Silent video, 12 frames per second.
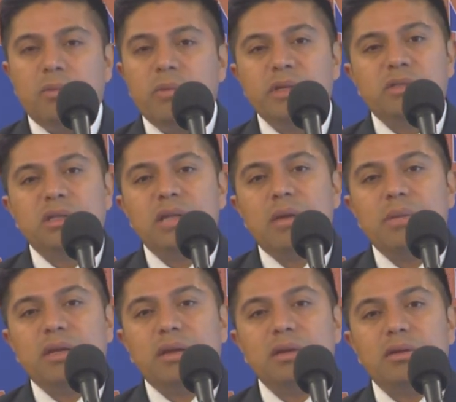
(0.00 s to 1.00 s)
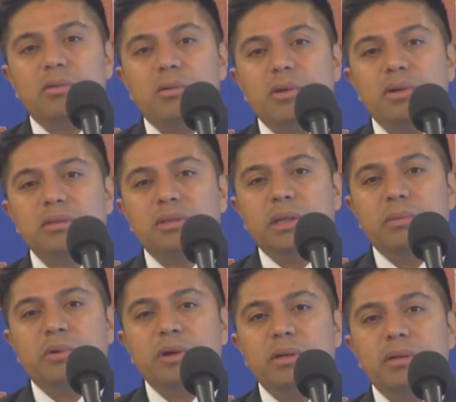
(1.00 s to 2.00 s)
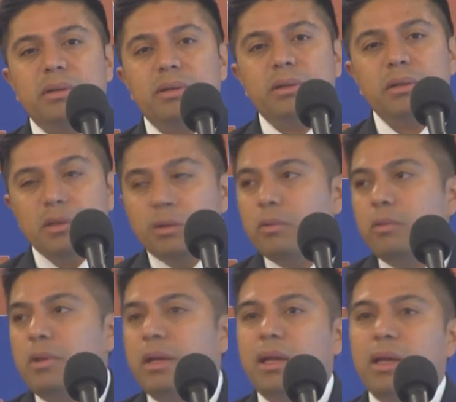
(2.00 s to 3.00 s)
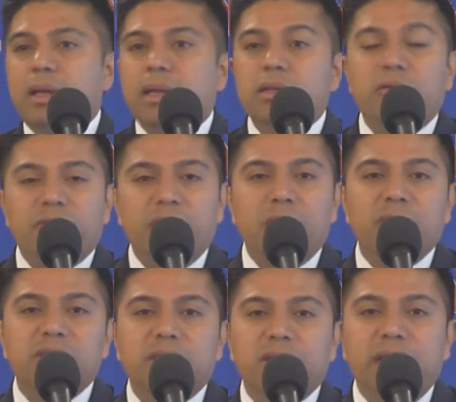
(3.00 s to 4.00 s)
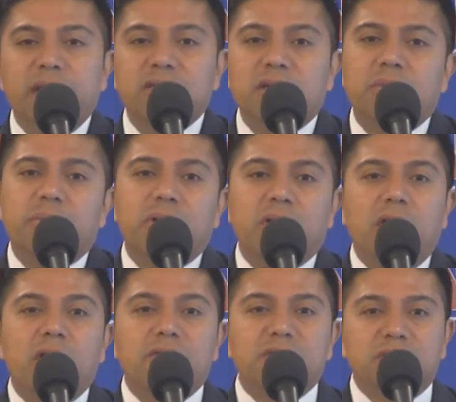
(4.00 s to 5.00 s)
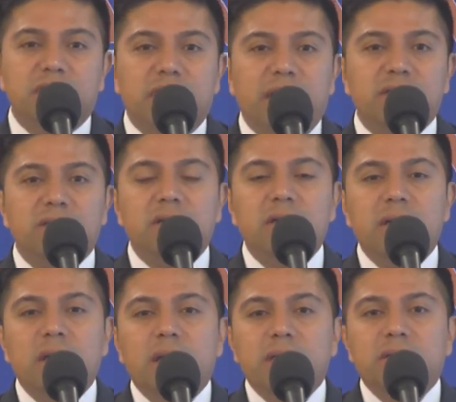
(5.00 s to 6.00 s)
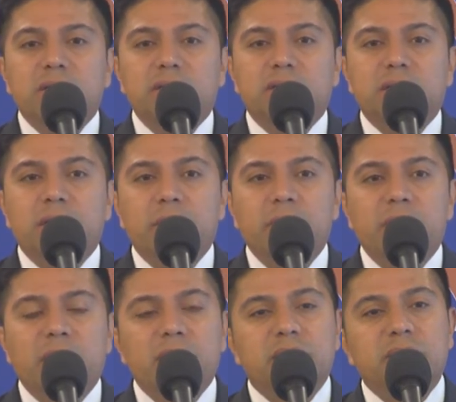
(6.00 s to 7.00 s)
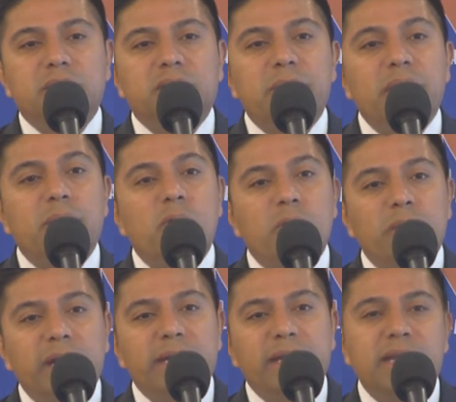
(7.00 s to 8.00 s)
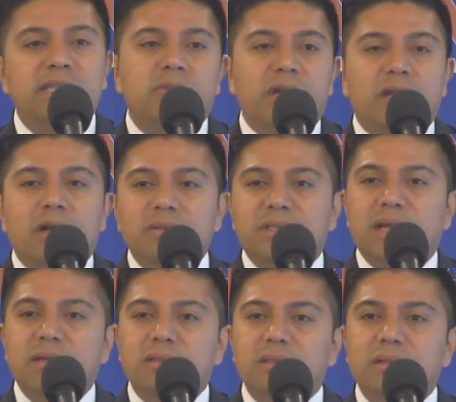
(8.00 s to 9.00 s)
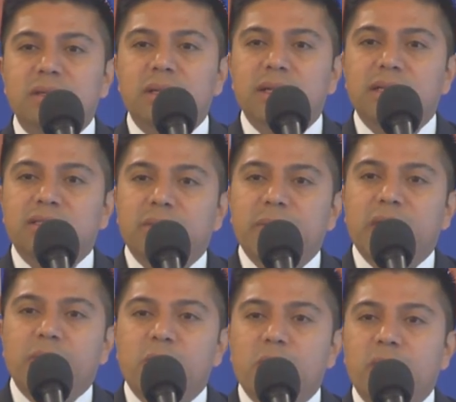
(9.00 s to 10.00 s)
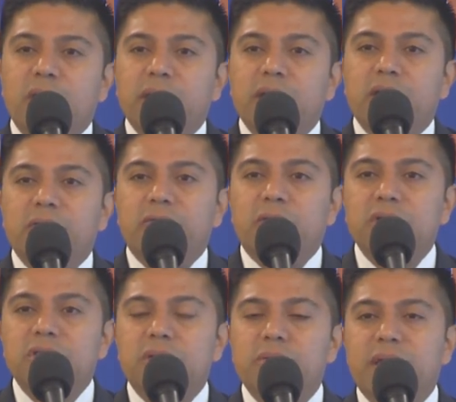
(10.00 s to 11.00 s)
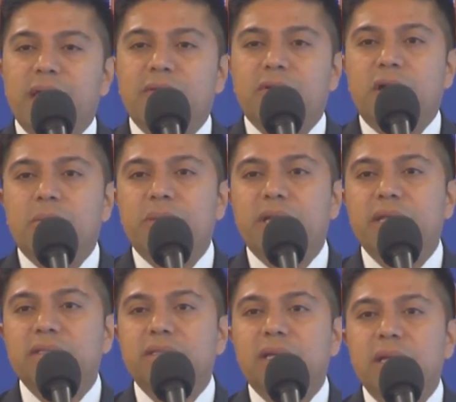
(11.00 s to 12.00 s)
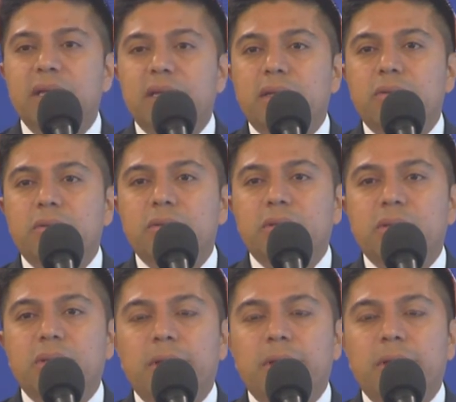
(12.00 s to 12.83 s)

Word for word: we should not be cutting corners and putting you and your families in danger, and putting all of us in danger just to make more money. And that's what it comes down to, is to make more money. And unfortunately, we have companies who,